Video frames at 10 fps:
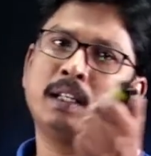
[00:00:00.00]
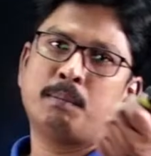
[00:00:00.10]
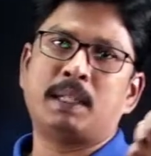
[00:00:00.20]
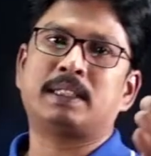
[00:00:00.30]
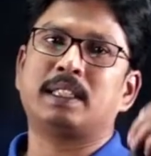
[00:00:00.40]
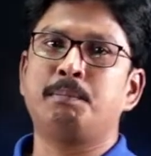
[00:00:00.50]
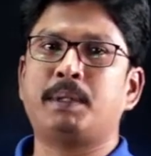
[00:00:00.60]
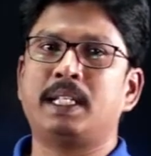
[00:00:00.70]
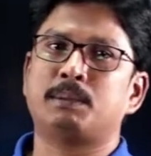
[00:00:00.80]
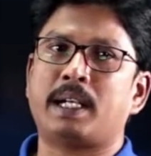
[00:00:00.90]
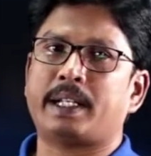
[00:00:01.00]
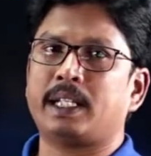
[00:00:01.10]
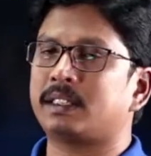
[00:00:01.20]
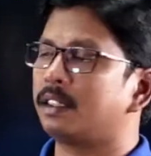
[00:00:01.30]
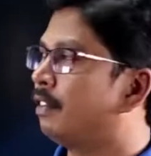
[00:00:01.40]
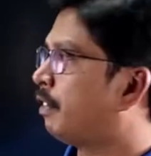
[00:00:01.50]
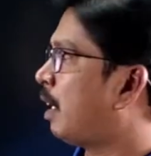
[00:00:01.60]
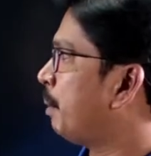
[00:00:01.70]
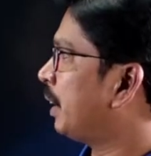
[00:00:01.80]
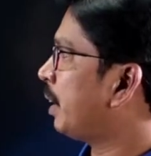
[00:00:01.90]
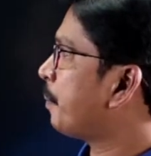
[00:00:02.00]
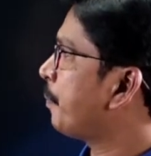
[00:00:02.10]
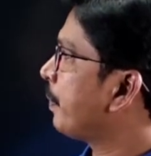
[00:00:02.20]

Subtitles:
bus impedance matrix formation.